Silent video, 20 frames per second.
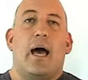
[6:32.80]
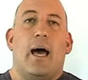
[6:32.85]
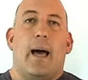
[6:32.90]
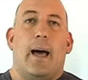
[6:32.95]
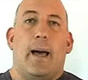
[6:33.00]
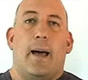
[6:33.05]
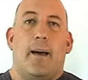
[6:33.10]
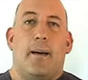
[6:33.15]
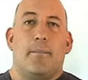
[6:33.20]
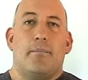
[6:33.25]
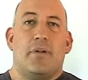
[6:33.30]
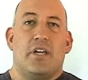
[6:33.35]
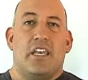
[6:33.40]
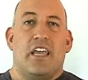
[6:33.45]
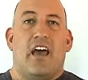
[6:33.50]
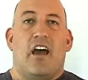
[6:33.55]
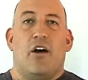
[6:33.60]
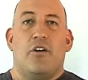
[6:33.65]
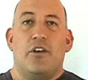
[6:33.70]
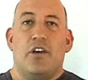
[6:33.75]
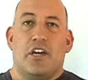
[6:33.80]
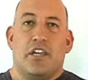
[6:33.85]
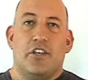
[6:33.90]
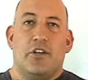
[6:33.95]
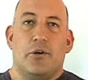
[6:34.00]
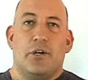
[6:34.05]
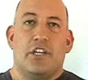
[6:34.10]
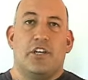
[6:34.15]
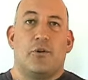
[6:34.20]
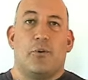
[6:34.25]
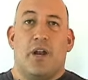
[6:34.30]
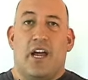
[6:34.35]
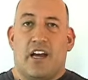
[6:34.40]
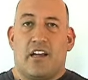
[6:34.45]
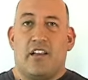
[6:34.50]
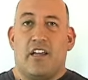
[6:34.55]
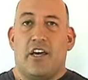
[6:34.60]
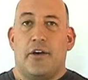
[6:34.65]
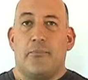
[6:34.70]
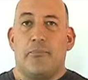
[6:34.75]
But now you can do it
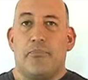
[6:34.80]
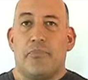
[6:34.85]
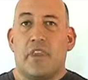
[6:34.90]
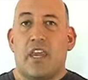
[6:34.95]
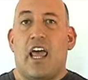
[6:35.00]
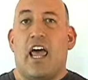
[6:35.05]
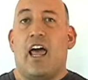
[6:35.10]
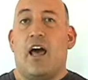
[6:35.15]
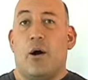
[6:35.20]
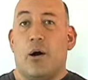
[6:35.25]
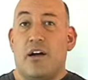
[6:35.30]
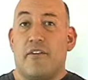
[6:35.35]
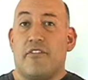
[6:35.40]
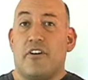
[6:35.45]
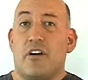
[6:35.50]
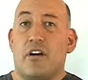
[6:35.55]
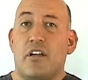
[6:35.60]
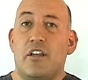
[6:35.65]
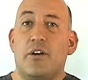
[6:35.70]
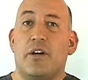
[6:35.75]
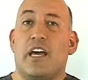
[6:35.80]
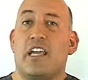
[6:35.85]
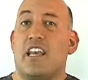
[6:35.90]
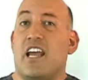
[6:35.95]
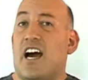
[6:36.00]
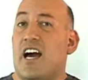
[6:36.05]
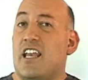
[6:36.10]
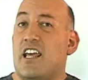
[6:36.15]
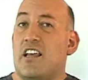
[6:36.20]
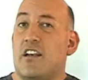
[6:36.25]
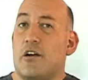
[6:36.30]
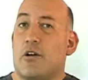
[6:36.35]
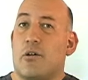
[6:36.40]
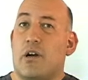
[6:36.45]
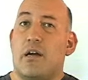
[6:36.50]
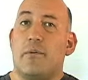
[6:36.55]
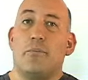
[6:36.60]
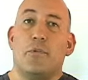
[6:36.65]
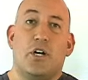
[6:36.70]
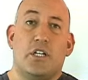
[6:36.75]
directly. However, you cannot
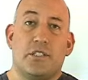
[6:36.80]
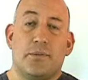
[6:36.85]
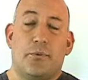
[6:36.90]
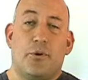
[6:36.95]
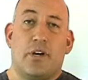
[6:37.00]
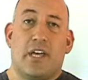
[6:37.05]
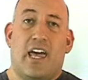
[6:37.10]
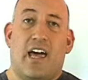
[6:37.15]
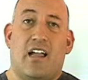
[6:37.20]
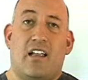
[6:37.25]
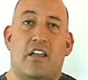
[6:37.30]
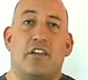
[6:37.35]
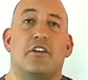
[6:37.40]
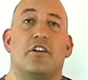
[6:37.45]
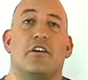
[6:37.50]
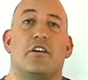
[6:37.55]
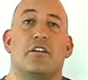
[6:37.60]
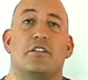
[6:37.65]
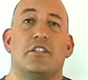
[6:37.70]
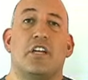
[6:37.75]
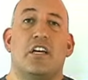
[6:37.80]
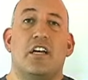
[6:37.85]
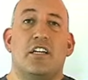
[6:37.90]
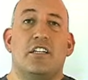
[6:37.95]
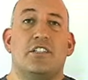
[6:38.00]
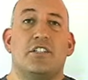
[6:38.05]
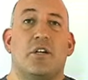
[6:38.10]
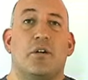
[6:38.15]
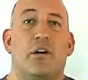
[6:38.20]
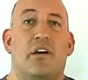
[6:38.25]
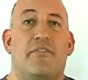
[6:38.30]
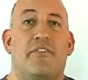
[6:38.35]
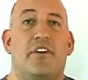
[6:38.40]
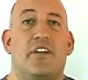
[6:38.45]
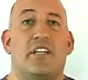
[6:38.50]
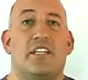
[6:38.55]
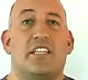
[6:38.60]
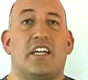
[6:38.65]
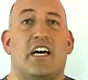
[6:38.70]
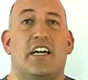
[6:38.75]
integrate multiple calendars, so if you
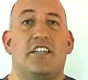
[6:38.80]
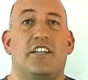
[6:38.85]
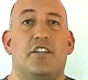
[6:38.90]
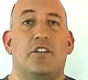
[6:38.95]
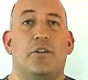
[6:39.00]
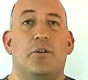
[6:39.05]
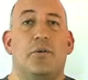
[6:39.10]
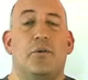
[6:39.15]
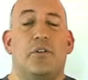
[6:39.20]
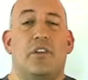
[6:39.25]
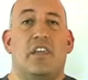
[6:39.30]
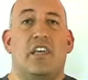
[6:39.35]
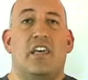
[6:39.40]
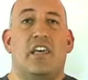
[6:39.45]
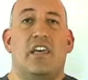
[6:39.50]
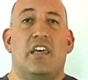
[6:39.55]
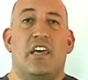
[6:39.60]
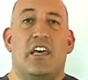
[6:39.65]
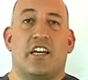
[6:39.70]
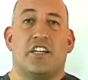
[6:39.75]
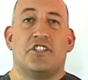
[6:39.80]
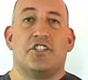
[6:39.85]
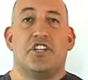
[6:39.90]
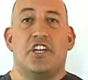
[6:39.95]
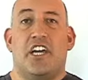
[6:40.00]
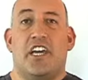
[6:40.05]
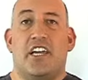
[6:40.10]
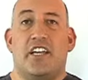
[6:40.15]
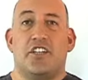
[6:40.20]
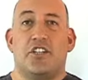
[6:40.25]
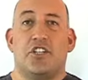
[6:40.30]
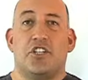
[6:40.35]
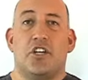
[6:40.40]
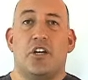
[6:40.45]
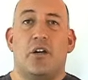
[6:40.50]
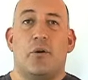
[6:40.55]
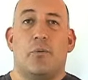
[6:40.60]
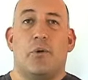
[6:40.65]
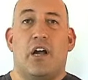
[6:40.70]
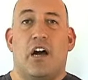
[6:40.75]
decide to do the Exchange
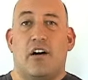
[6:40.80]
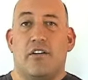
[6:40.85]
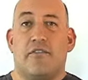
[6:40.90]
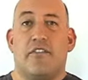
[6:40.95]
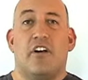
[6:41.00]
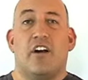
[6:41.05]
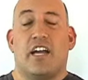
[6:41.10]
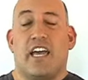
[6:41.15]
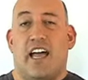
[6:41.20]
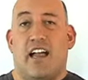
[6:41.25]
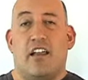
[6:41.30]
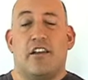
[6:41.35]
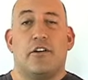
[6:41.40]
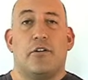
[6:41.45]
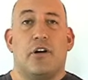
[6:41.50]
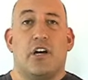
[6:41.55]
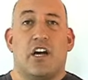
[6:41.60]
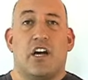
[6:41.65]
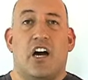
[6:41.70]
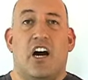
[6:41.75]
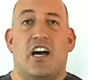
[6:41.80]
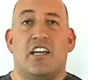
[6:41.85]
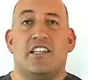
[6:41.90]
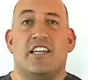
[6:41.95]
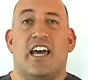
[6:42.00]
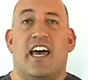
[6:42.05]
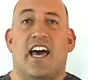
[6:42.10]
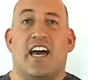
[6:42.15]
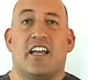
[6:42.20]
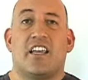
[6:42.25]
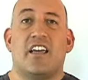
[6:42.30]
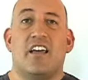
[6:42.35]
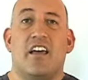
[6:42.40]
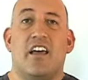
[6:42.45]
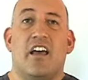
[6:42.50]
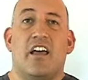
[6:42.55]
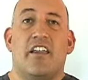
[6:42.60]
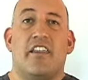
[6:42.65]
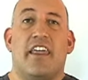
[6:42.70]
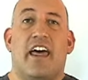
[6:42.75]
route for your calendar and contact,
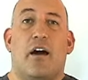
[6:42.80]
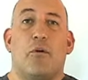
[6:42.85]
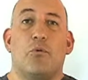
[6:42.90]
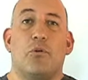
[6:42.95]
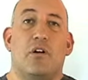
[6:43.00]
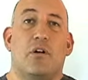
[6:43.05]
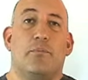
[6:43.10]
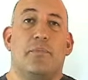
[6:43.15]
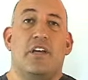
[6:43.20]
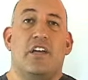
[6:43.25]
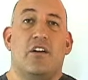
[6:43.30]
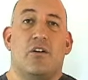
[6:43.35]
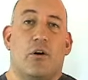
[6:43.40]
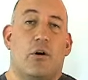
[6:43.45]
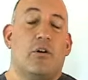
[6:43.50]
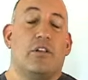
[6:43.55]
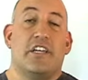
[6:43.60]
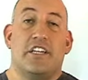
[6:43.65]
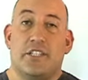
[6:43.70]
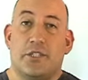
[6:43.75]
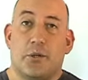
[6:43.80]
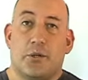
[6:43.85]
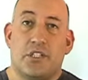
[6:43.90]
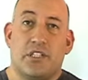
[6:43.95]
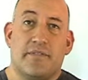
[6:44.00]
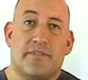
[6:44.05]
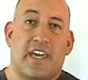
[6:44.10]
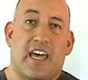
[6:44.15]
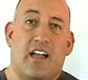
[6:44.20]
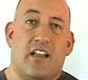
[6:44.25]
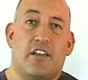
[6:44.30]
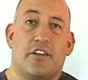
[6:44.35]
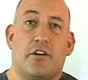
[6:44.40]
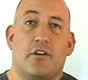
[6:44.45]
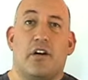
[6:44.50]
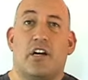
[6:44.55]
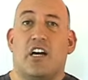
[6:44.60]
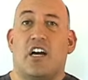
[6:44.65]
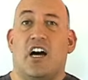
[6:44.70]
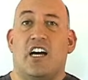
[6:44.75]
that will be your only source of
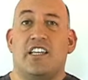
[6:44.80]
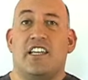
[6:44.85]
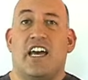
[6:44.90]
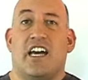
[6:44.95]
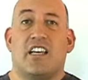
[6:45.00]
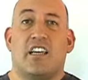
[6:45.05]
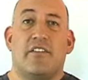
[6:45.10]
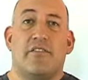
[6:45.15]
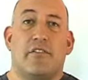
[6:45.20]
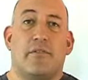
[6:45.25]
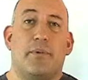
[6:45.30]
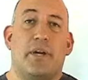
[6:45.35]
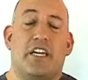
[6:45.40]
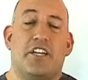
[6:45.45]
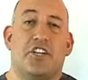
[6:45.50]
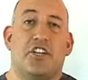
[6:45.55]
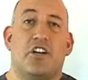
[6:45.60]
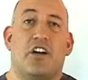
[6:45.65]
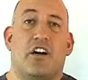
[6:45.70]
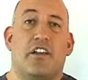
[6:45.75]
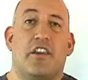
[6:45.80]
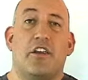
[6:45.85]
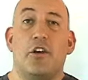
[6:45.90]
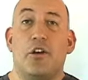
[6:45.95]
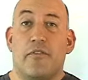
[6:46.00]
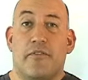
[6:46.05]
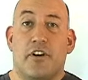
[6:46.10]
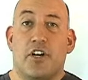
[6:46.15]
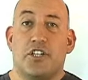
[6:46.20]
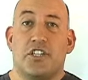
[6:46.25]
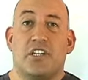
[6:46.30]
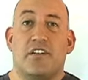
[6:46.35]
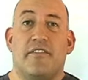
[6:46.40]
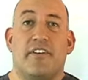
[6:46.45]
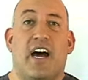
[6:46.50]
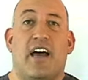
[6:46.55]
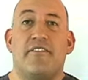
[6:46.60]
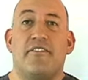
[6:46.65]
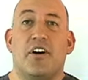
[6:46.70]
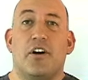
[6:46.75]
calendar and contact information on the new version of
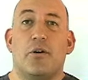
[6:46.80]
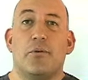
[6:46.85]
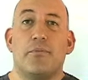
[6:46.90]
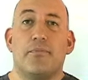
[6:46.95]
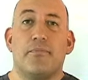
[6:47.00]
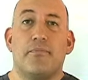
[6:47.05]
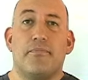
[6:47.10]
iPhone.